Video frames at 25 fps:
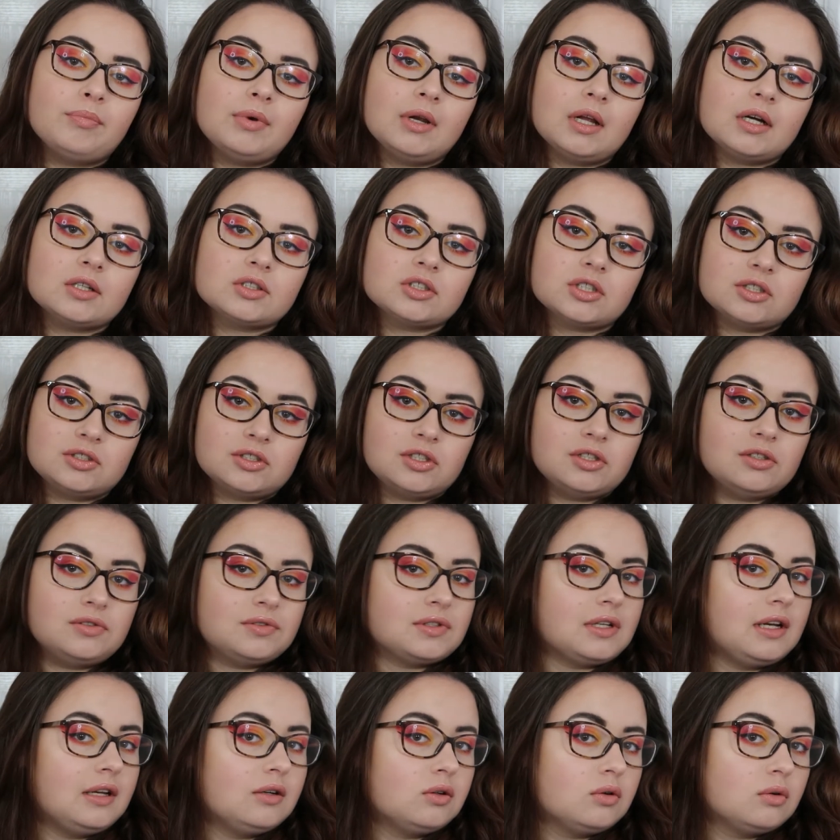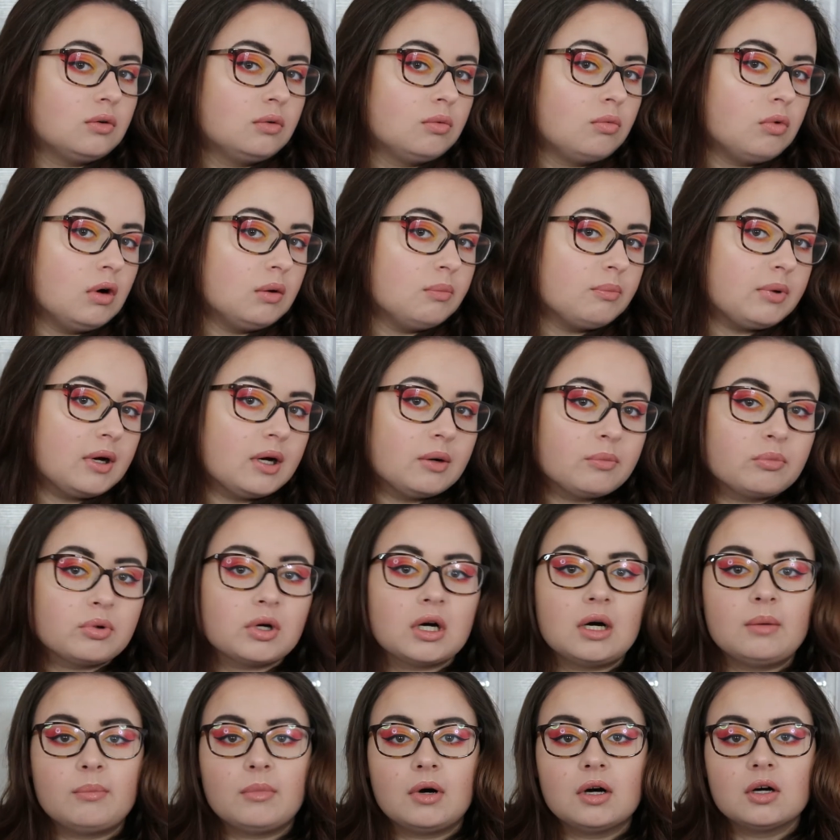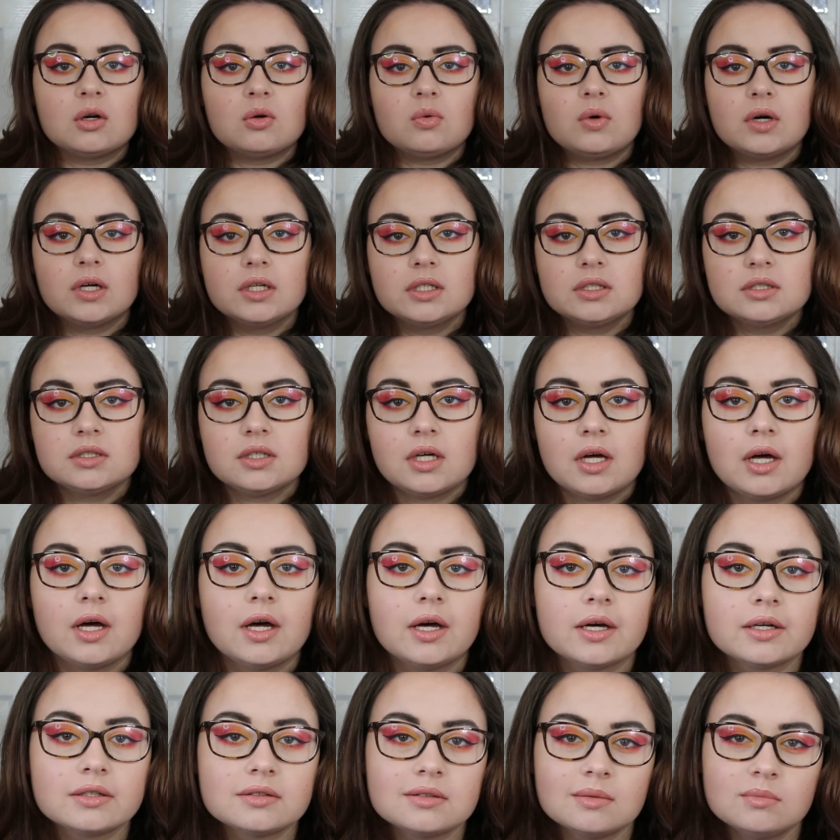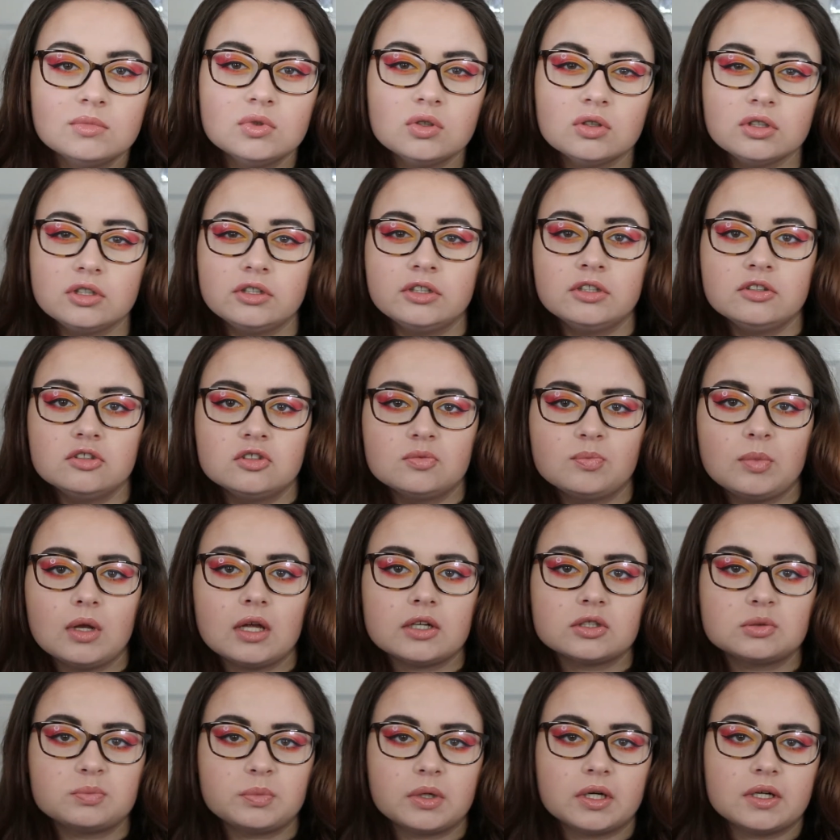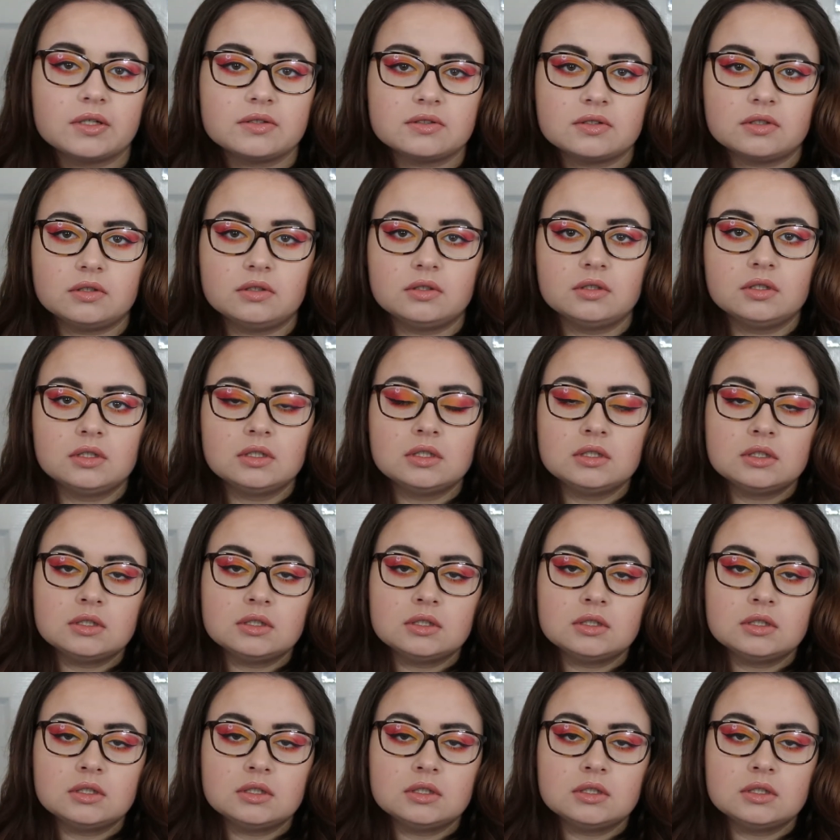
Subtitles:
Blush, I just use a little £1 Primark one because I'm not a huge blush person.